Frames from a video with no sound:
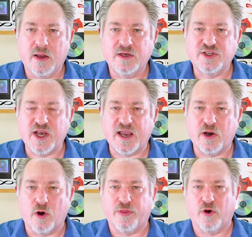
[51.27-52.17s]

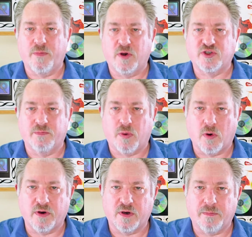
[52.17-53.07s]
second or third most
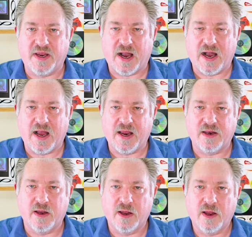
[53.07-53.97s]
important
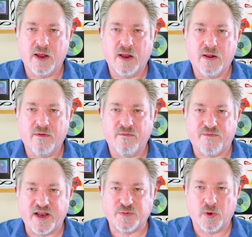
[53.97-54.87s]
behind
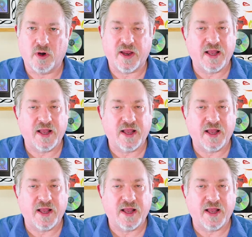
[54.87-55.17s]
Facebook.